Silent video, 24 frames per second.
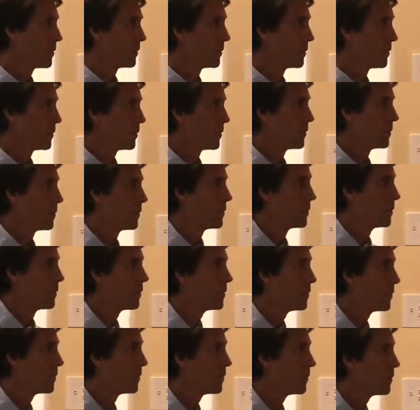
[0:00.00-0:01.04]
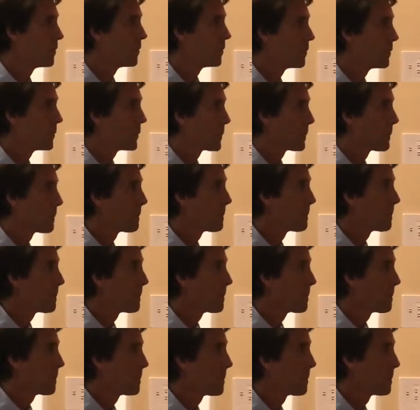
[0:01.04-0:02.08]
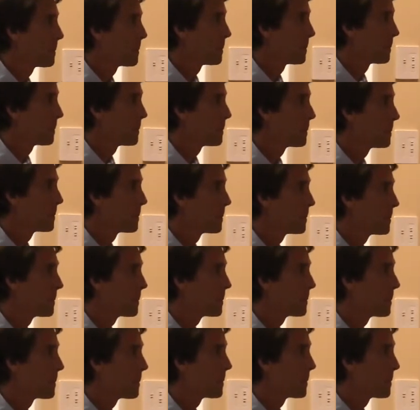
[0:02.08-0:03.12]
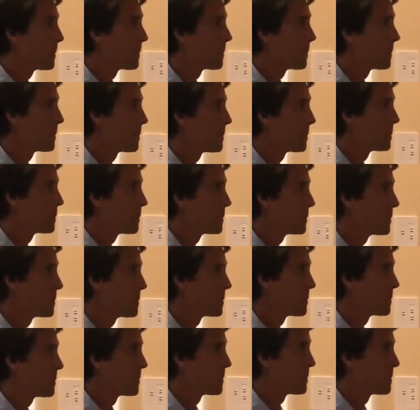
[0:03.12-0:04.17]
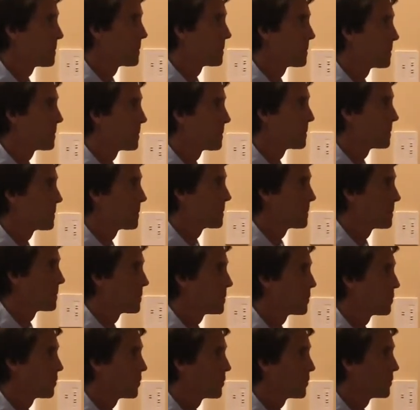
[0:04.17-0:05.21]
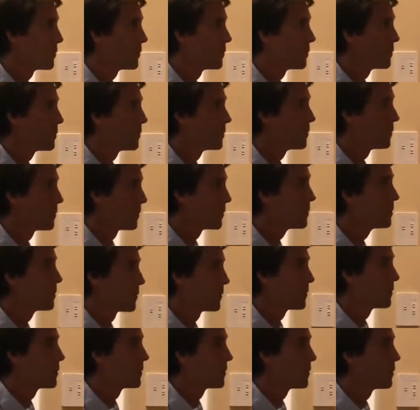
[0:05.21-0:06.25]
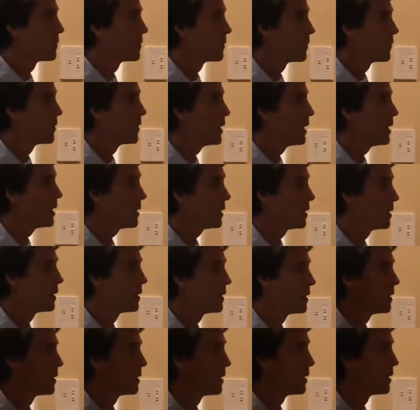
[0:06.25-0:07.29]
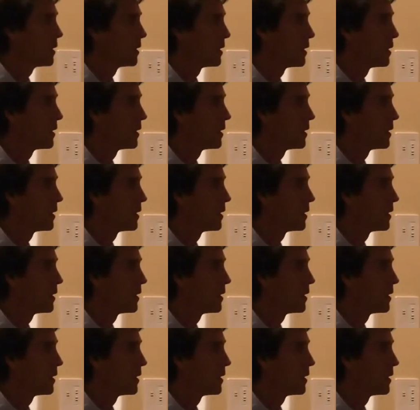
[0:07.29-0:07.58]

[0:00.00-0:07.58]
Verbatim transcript: this tit-for-tat is happening in the context of the two greatest power contributors to yeah. climate change,